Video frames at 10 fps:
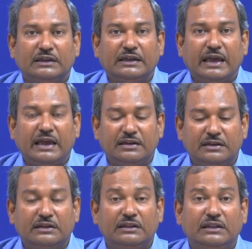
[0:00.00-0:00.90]
can
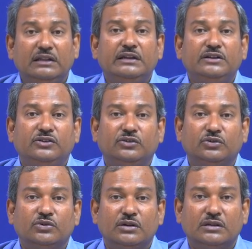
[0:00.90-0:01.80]
lead
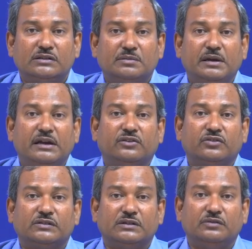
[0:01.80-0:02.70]
to some
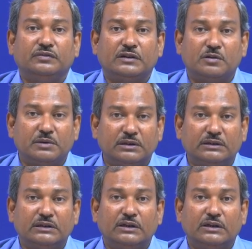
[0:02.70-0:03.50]
interesting phenomena